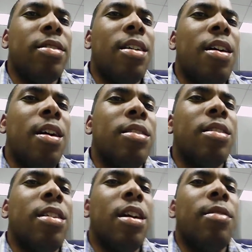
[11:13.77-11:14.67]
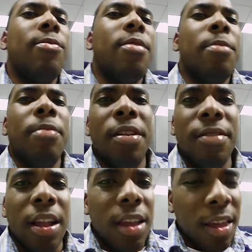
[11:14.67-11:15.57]
All the Warrior players
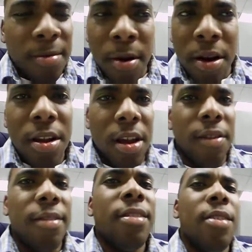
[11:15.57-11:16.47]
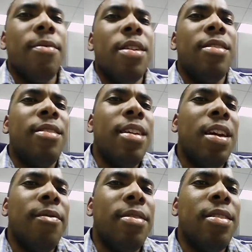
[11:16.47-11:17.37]
like Keith Smart, and it just seemed like
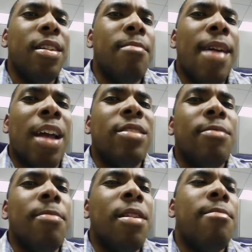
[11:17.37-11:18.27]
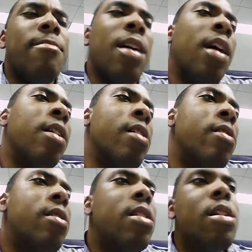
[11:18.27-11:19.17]
it was a good match. But I don't know.
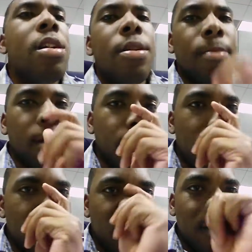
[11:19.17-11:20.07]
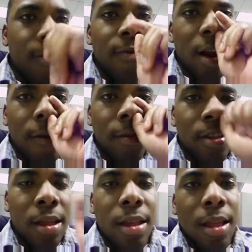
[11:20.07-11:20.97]
But the Warriors front office,
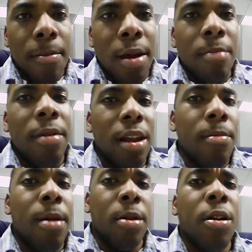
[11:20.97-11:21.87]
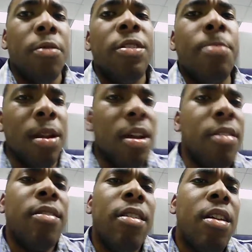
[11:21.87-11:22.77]
they better bring in a better coach, because